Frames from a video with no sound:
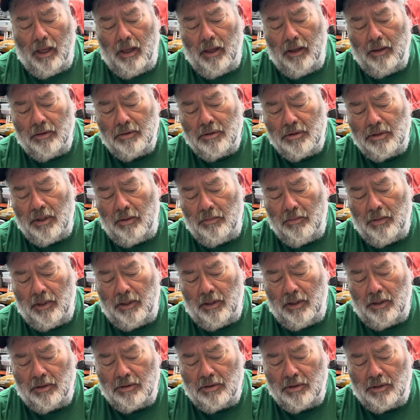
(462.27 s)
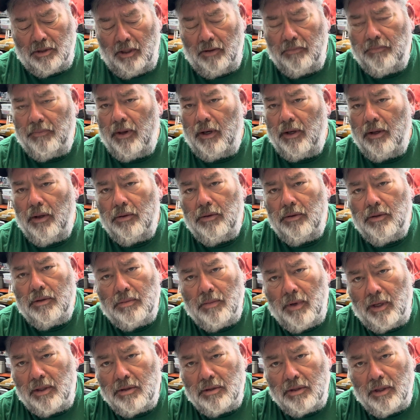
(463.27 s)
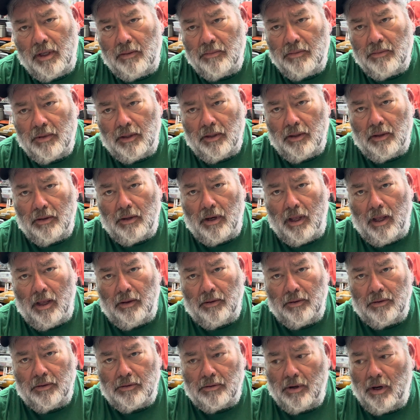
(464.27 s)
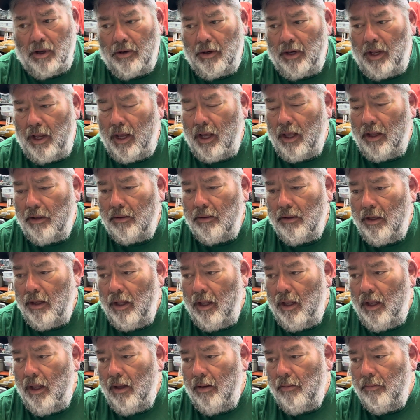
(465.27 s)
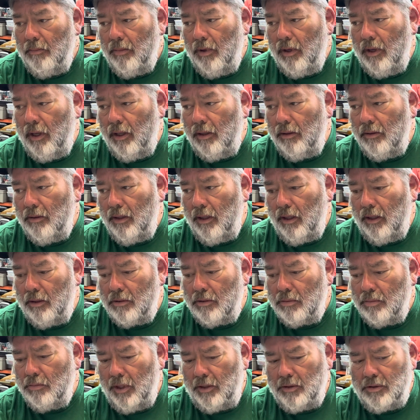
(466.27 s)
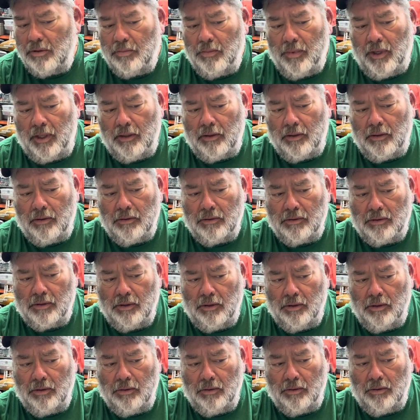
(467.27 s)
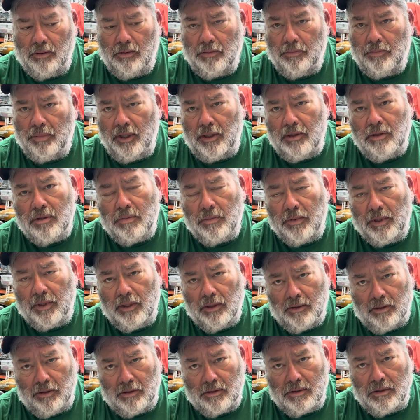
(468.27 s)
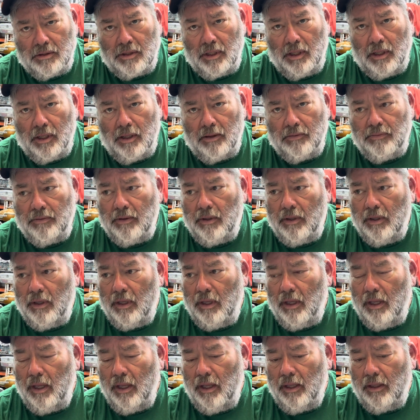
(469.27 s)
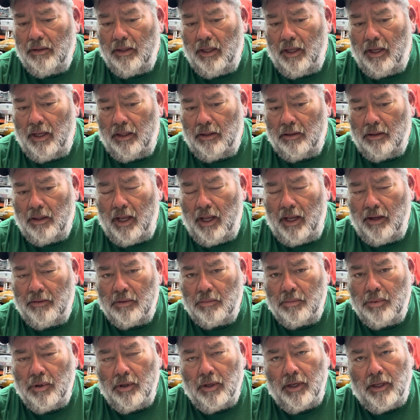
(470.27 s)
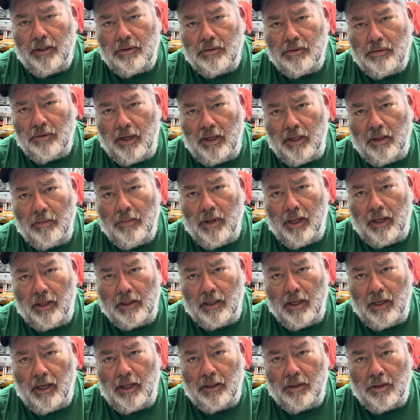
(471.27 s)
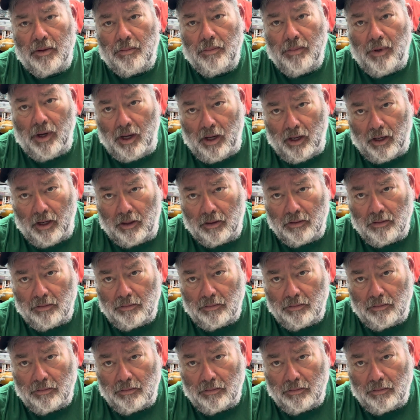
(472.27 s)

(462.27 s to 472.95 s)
assembling this stuff, I know this may seem a little long and drawn out, but it's much better to piecemeal this stuff than to have to pull that tranny back out of your bike.